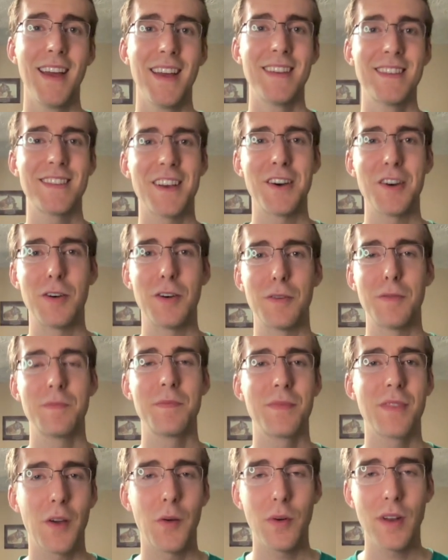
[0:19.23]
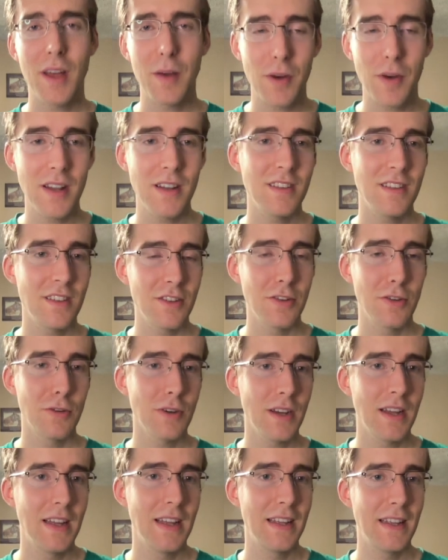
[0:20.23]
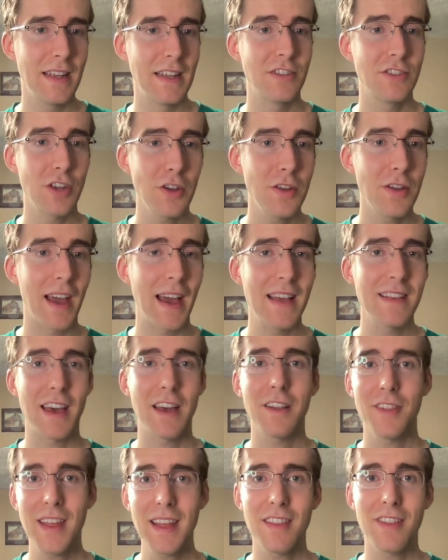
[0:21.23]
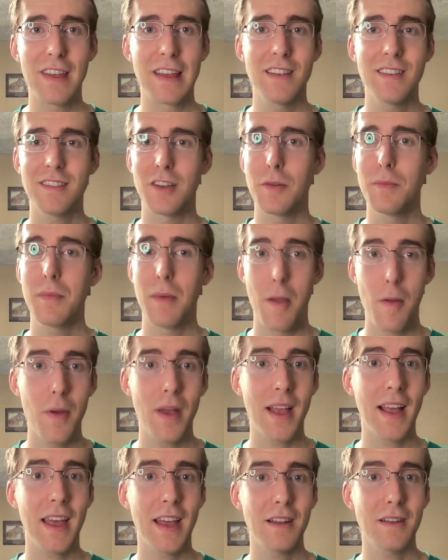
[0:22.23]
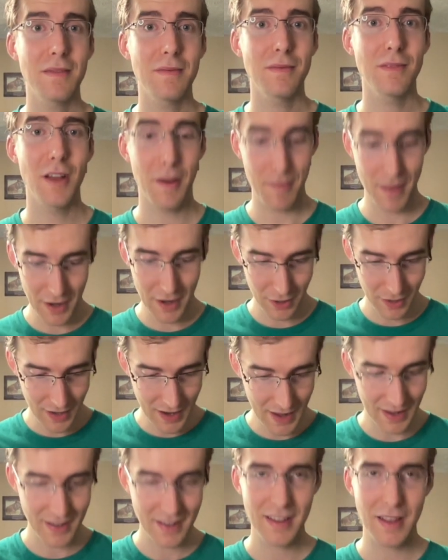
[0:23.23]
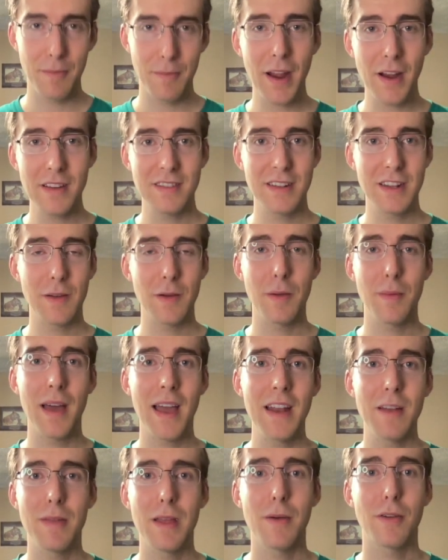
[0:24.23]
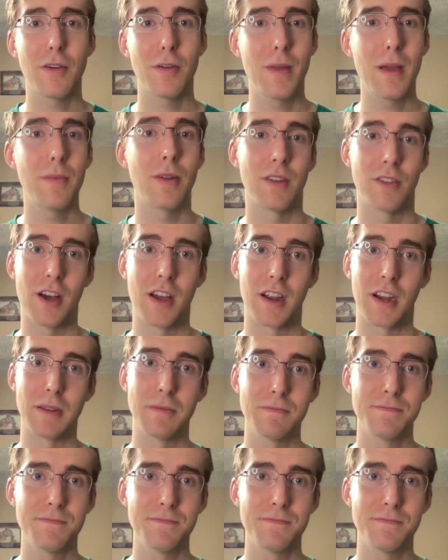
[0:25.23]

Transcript: So what I wanted to do is show you guys how to link these, so maybe we can get a better uh, comparison in our mind and be able to remember it longer.